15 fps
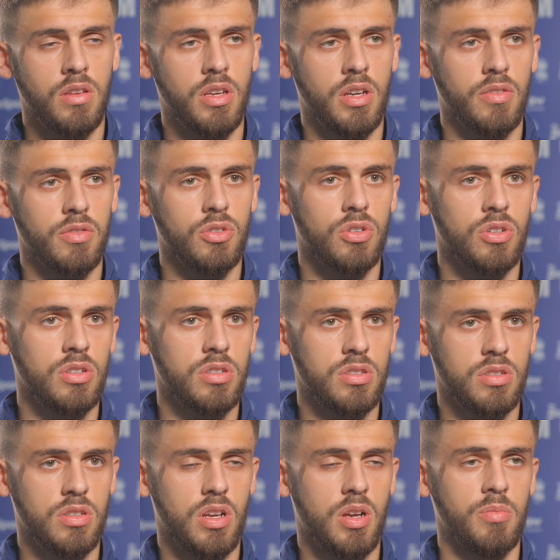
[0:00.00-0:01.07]
Yeah, of
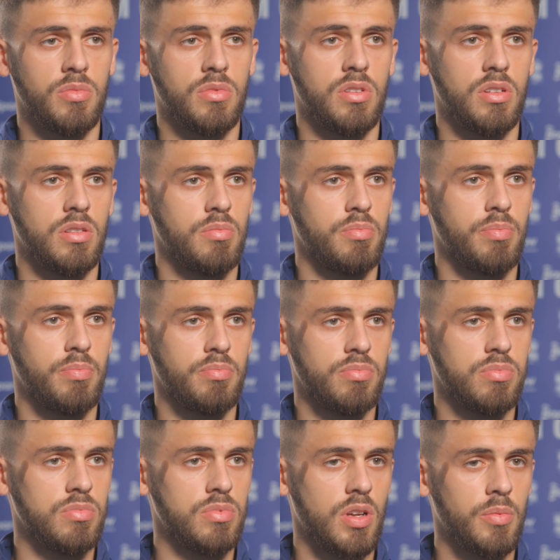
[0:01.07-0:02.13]
course. I'm
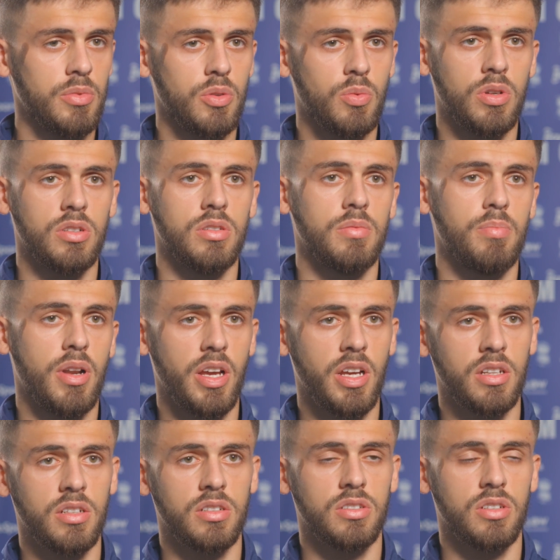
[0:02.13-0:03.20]
the one
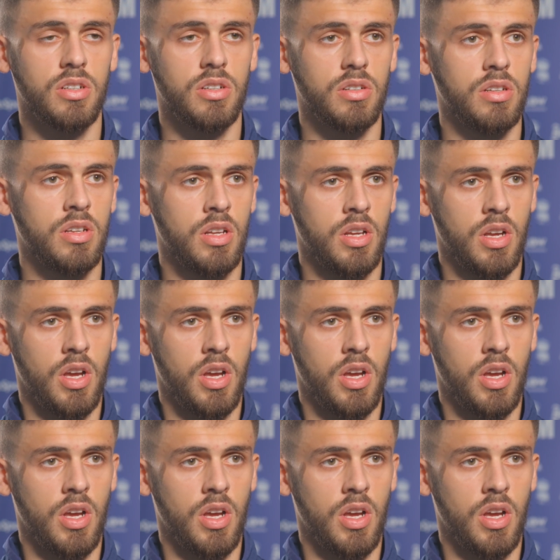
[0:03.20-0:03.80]
playing, so